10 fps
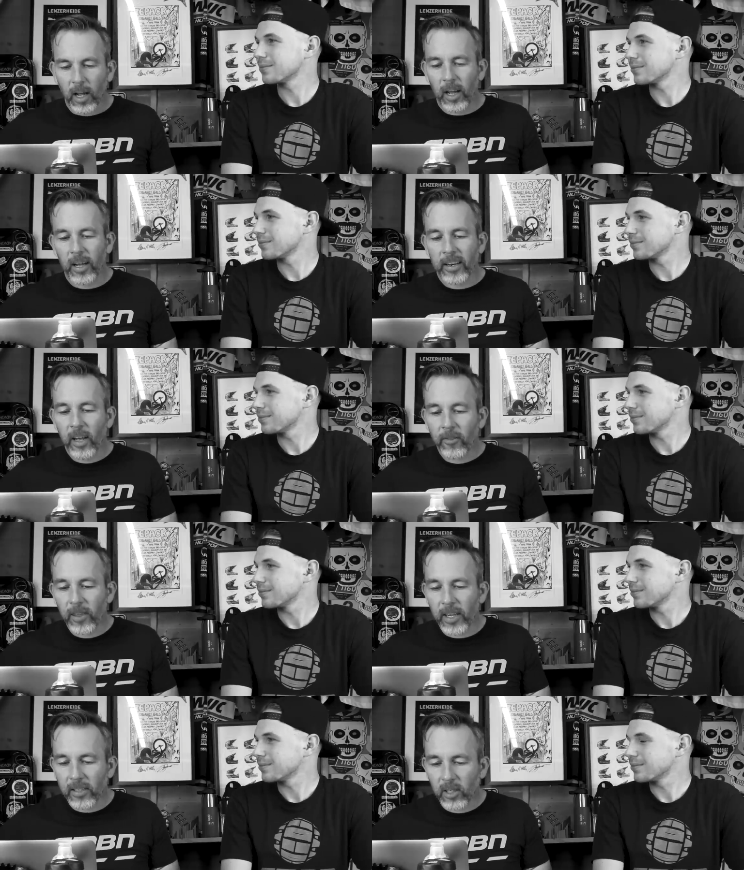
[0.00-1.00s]
Speaker 1: Uh, enough
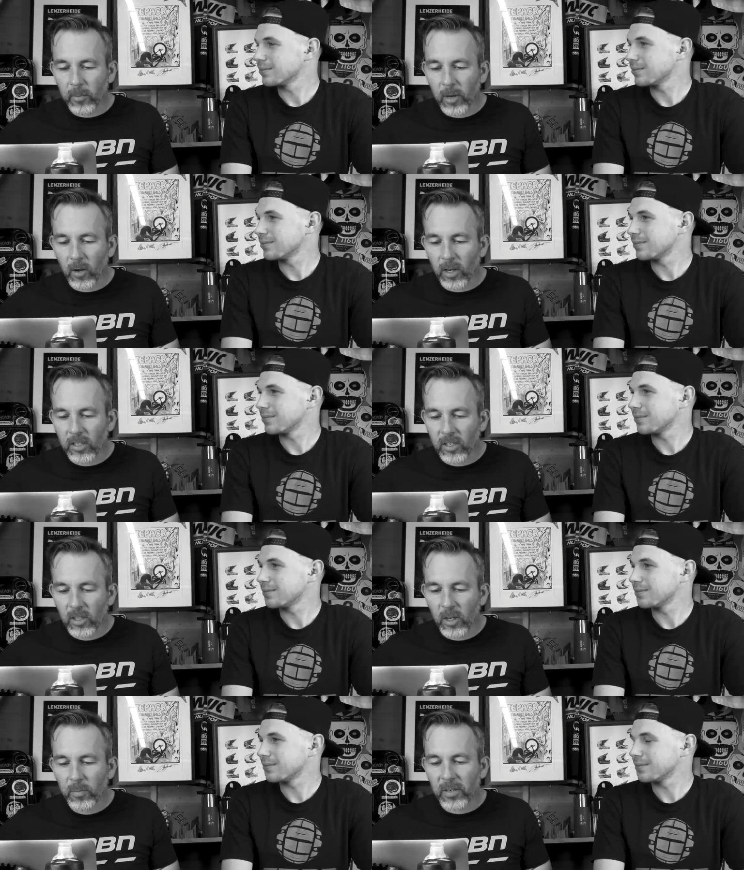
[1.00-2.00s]
that it took me on a
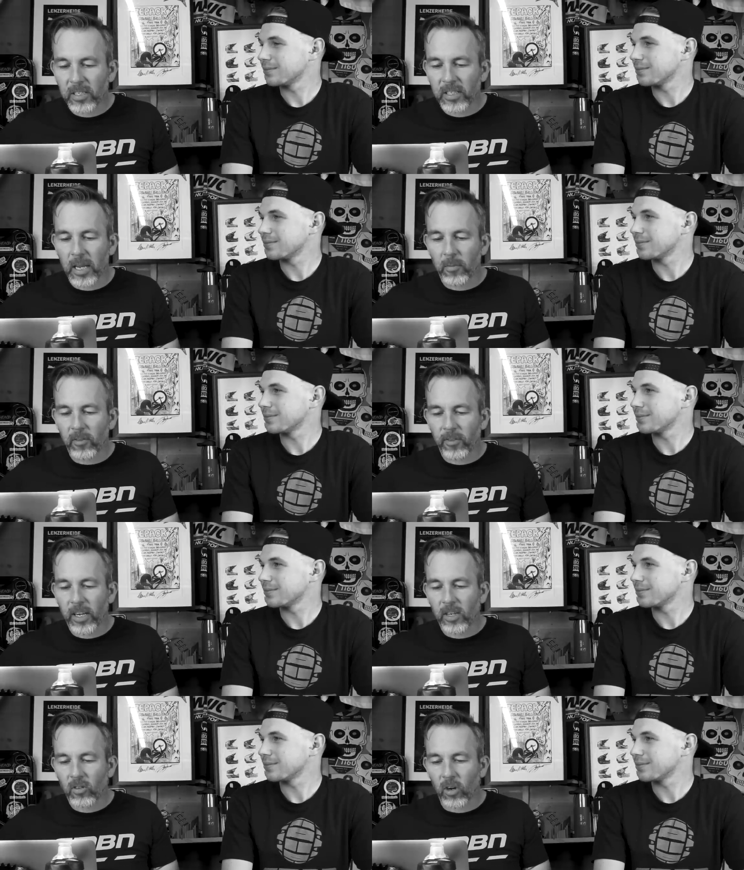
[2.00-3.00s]
super steep
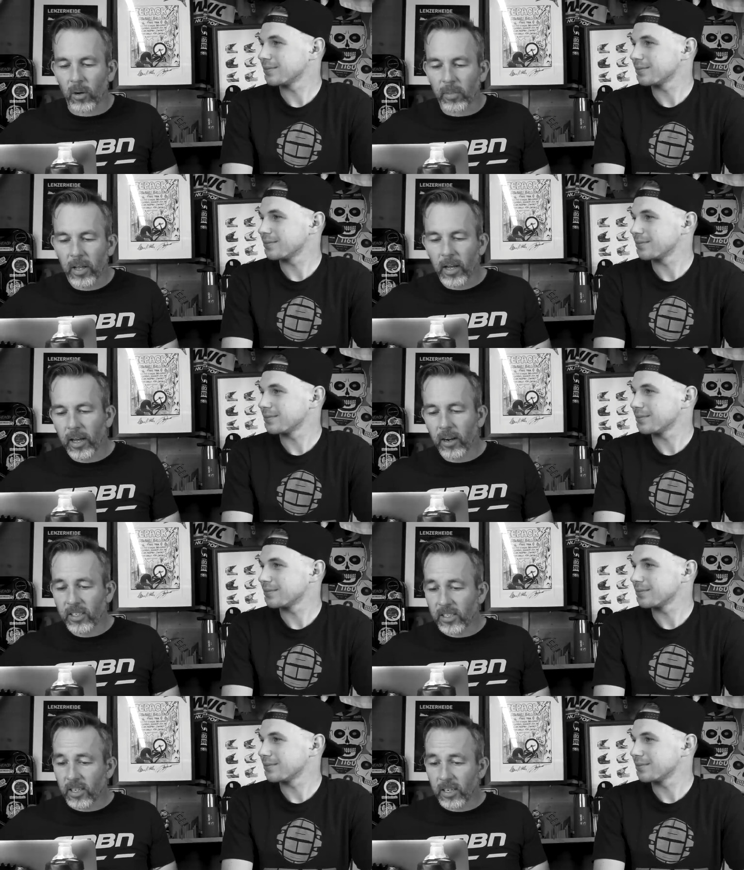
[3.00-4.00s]
ravine drop, and I
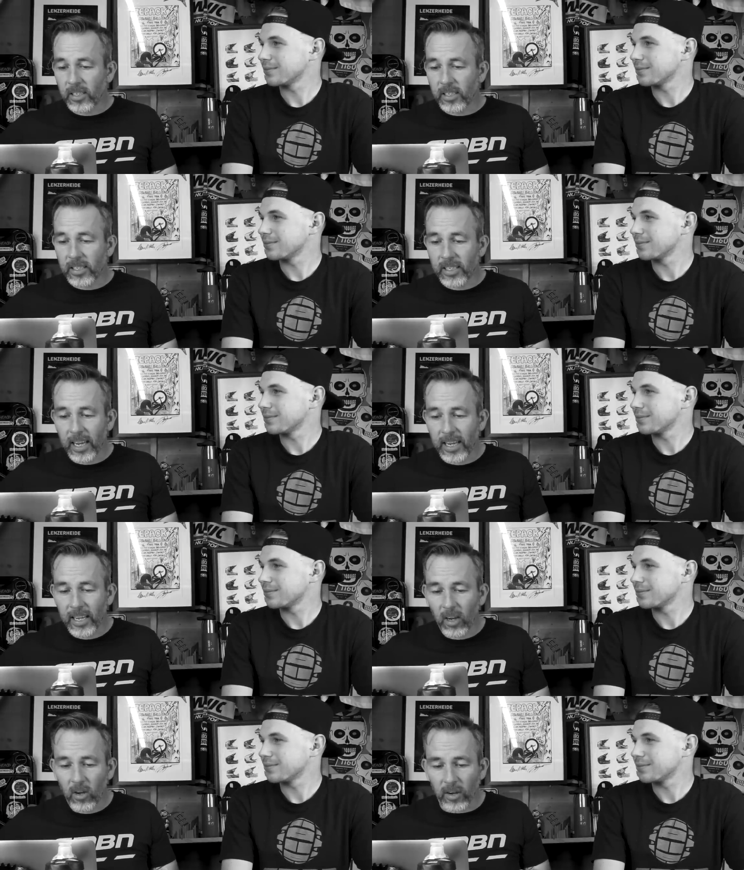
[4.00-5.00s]
decided to
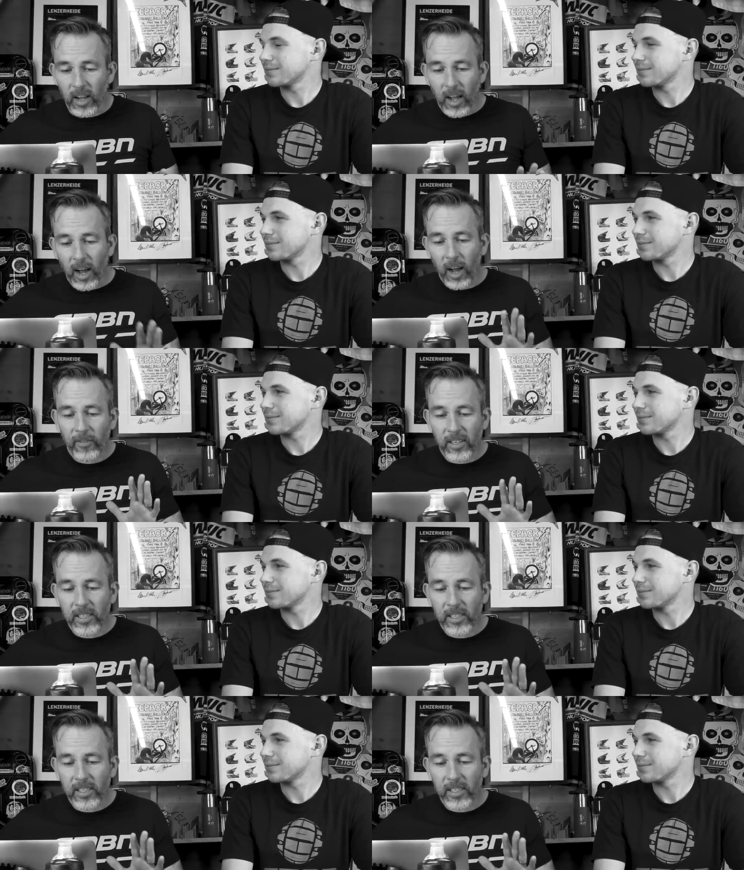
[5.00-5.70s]
take it on. After